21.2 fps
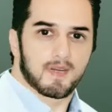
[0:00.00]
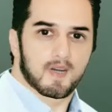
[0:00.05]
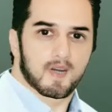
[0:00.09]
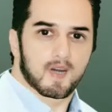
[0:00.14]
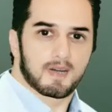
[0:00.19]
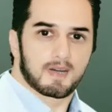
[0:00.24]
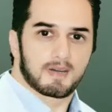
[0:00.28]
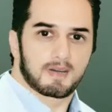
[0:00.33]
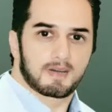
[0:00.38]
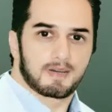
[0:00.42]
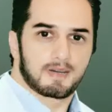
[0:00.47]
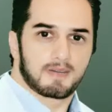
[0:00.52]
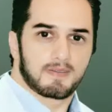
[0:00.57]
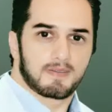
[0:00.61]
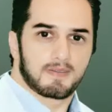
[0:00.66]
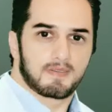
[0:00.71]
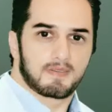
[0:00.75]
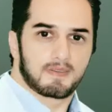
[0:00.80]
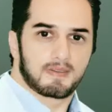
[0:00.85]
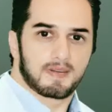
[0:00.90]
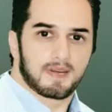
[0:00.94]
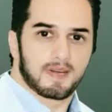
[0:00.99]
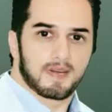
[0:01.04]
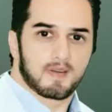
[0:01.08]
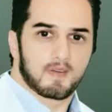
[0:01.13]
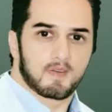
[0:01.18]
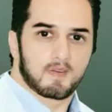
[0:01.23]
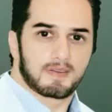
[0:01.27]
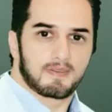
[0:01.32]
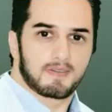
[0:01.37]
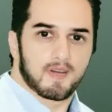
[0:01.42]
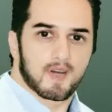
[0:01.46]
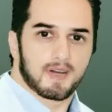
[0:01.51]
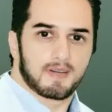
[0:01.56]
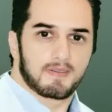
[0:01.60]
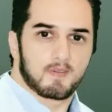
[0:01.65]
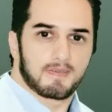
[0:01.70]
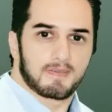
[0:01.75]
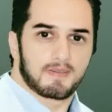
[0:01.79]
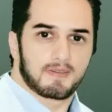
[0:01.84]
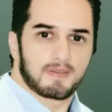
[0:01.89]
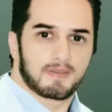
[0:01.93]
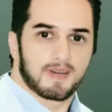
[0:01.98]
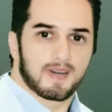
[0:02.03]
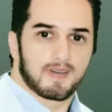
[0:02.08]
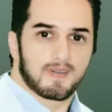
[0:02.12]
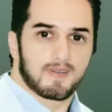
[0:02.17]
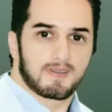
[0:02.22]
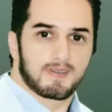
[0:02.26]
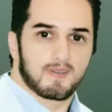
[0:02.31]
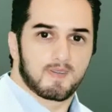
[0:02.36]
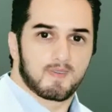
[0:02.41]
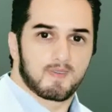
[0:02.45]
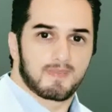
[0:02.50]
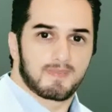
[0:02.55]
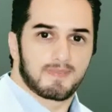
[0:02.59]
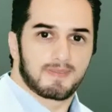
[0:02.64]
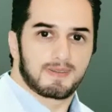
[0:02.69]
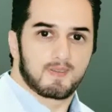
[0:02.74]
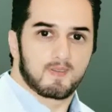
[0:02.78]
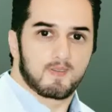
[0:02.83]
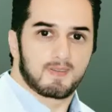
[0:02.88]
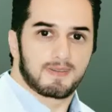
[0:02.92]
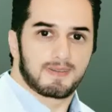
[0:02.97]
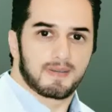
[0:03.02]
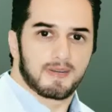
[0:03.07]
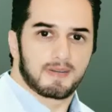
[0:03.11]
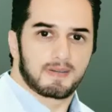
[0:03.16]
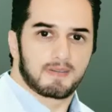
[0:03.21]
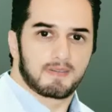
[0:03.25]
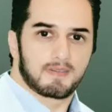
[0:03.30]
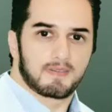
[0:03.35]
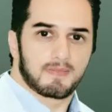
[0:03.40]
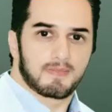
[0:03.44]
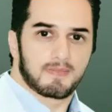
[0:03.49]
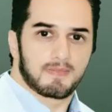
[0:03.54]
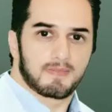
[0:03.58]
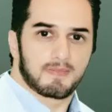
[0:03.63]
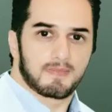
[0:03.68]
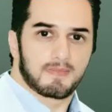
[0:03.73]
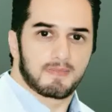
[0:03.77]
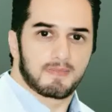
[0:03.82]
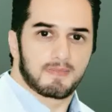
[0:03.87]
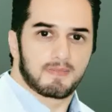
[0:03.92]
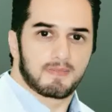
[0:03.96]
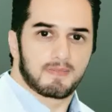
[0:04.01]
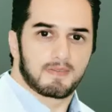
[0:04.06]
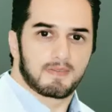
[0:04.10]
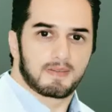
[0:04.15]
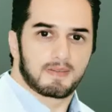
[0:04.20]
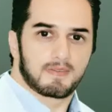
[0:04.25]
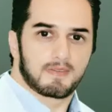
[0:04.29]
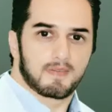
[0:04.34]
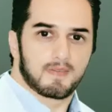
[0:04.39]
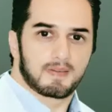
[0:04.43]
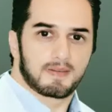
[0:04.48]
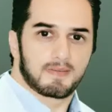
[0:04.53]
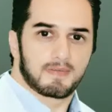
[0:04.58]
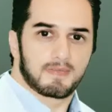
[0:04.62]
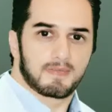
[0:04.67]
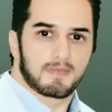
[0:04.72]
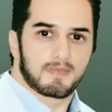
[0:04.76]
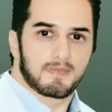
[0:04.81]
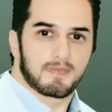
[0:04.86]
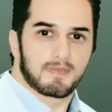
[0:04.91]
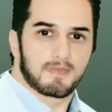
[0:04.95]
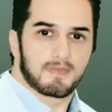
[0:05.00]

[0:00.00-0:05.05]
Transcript: We'll see you again on another video edition of Remedy Land. Take care.